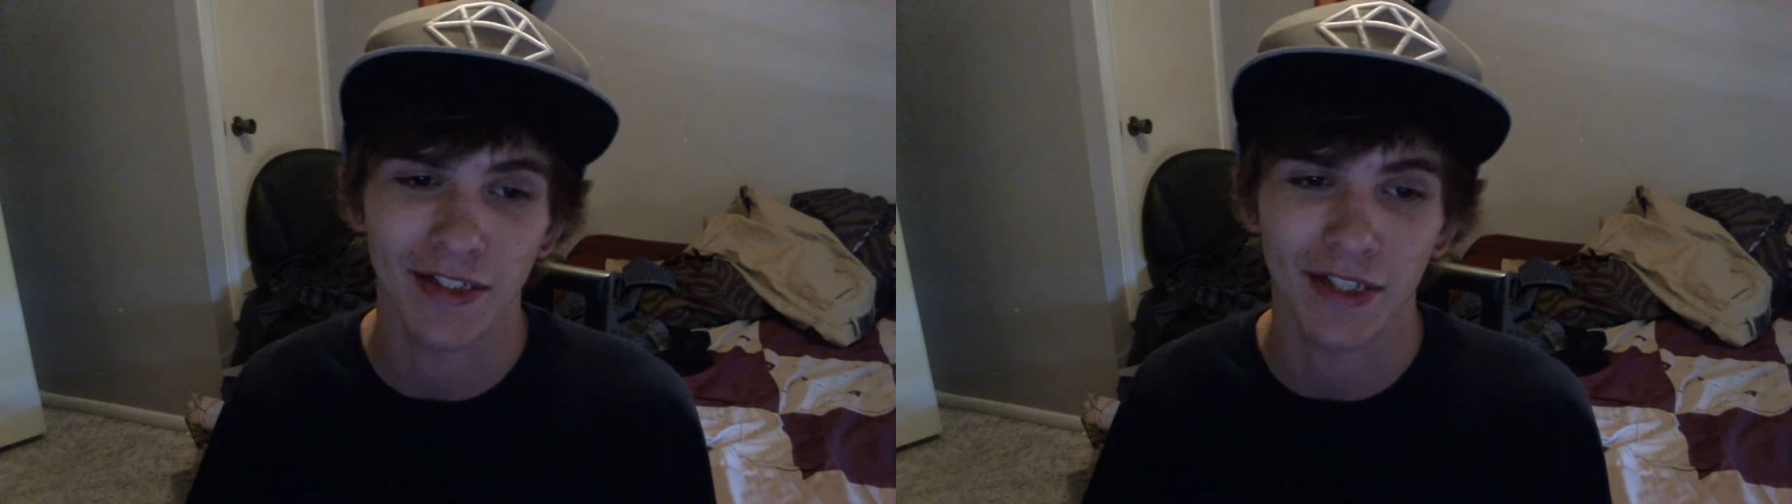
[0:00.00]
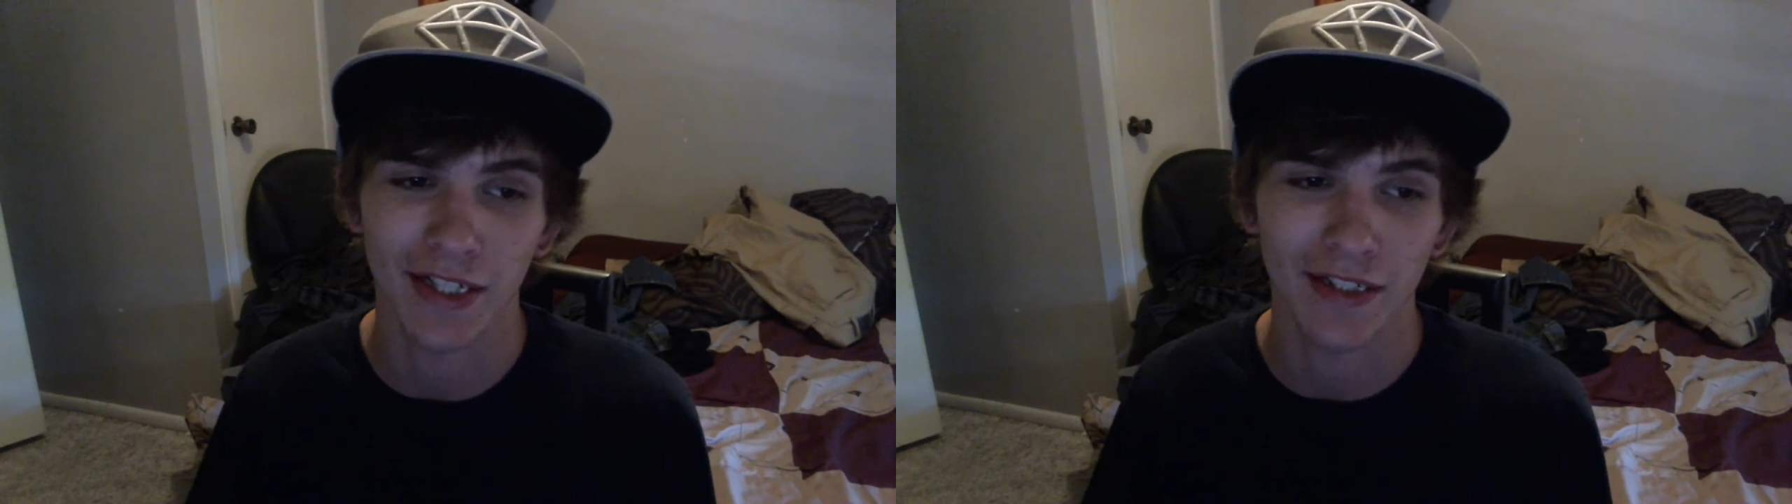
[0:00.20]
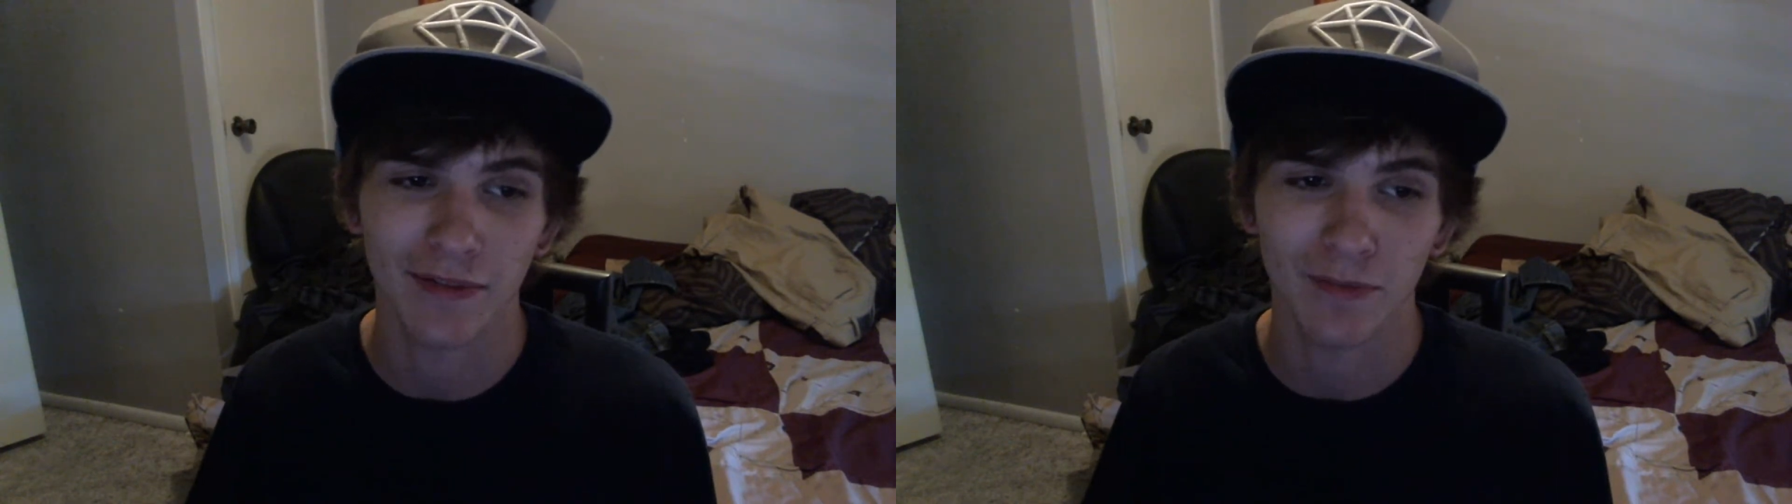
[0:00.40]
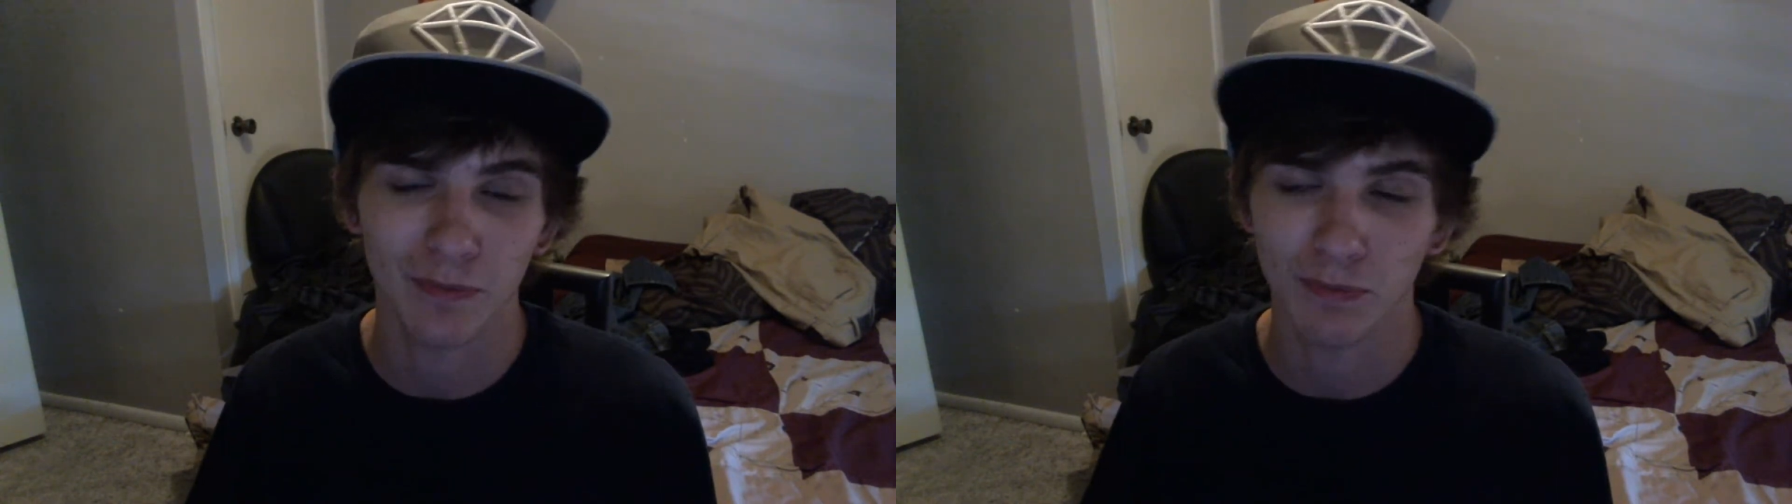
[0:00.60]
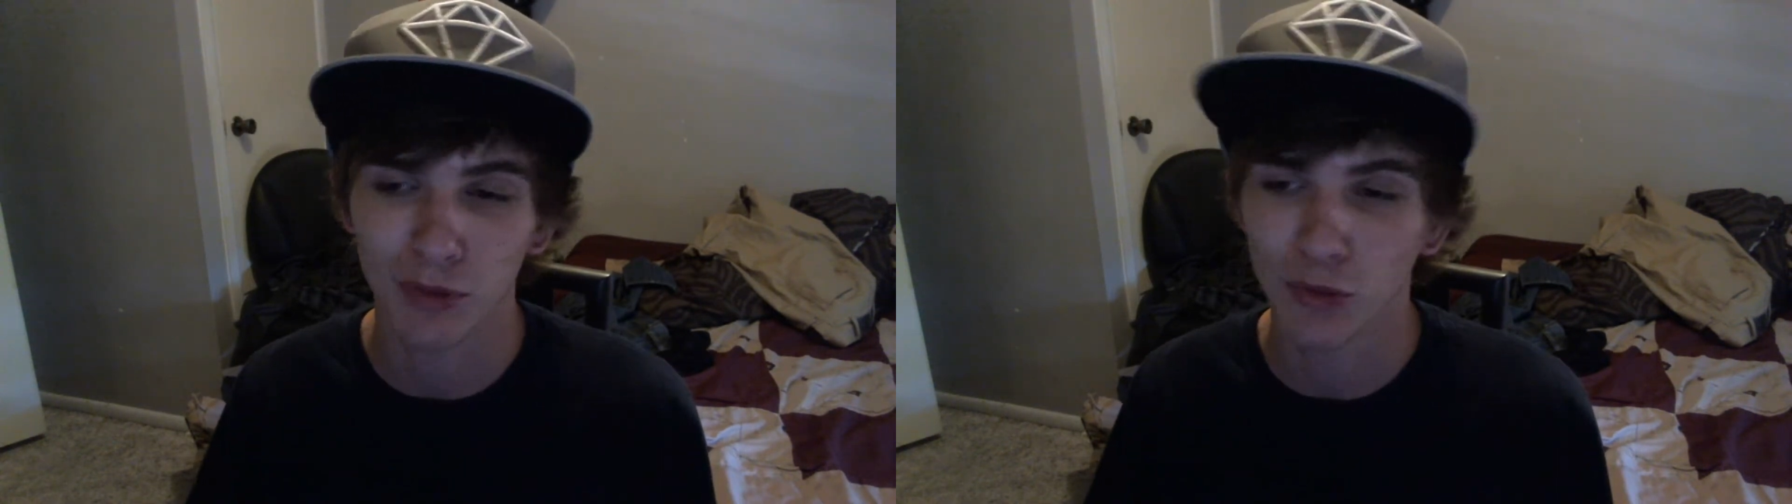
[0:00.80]
Like
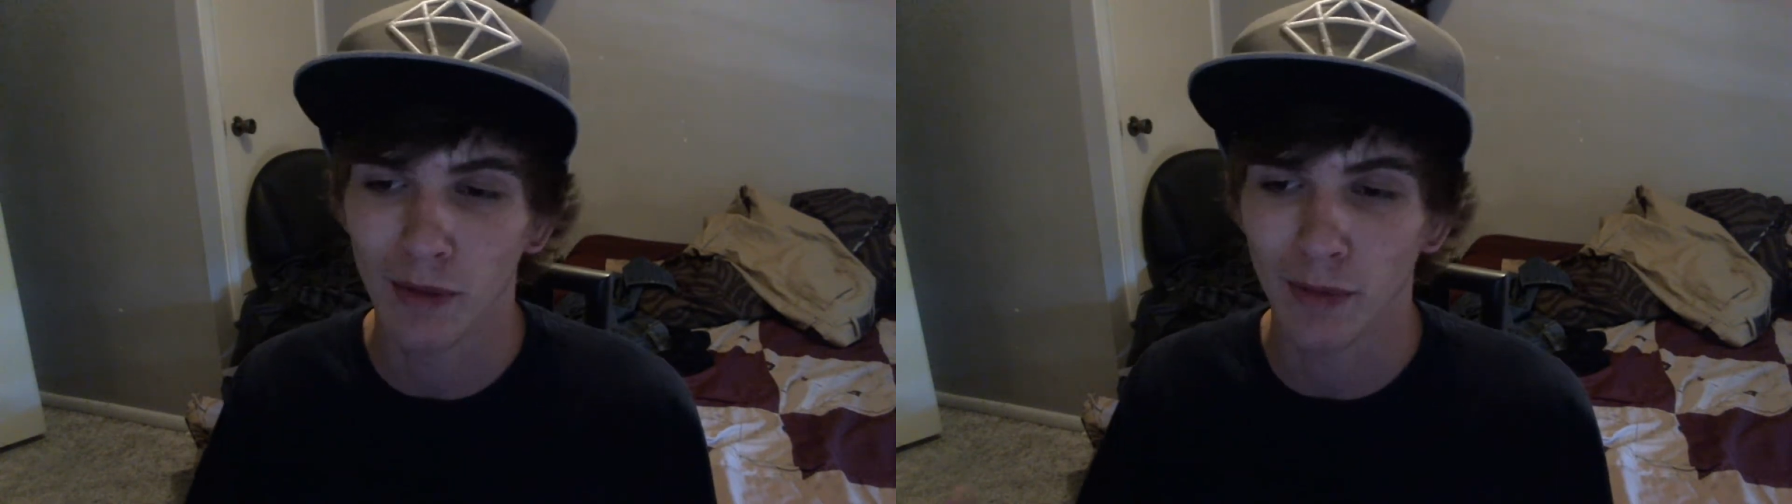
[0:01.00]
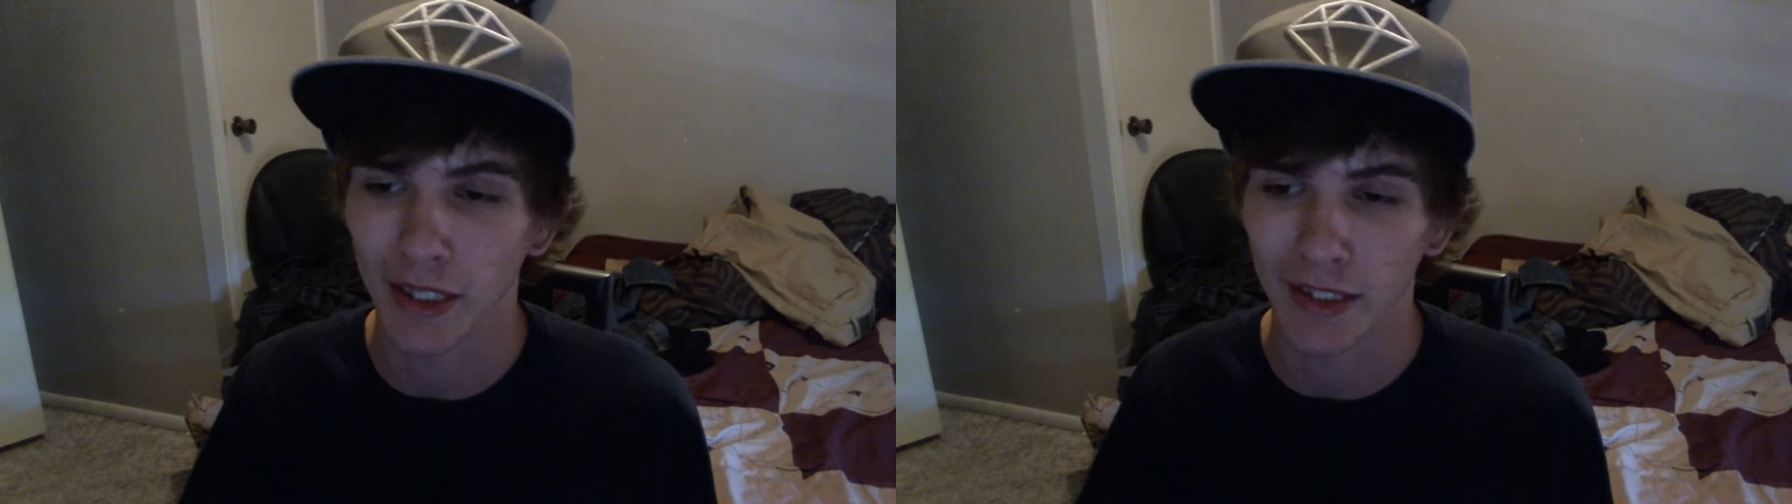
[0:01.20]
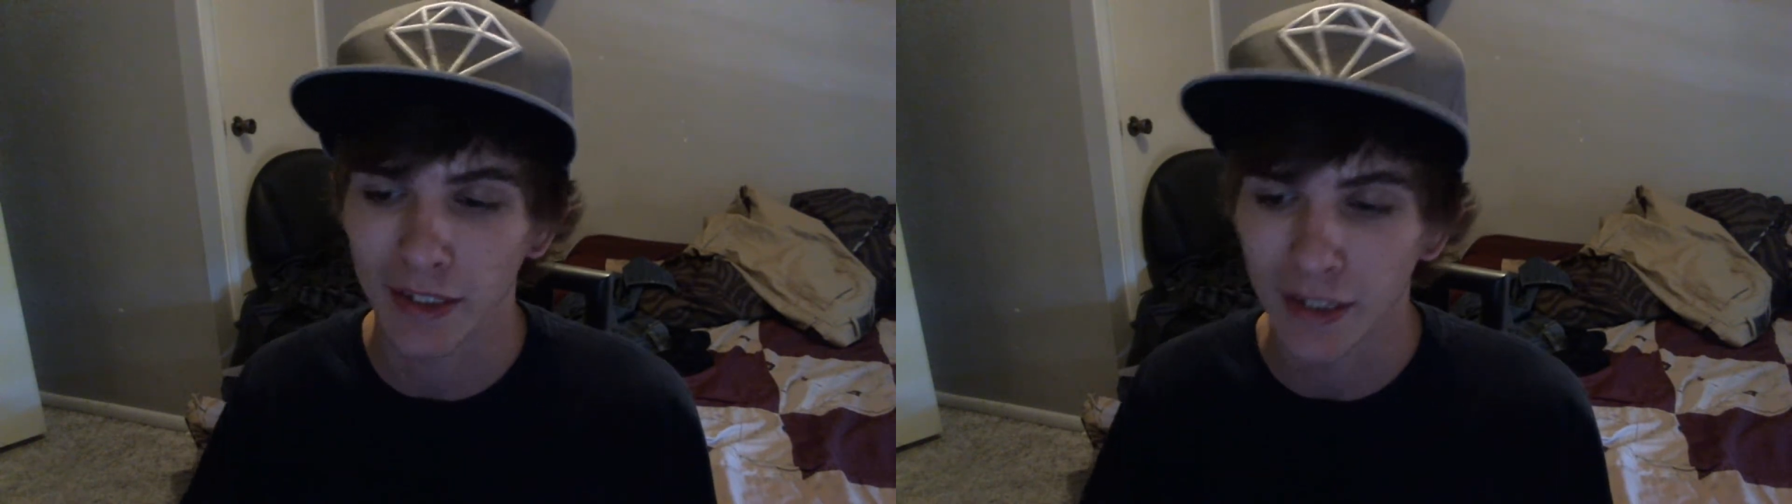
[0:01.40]
blew my mind.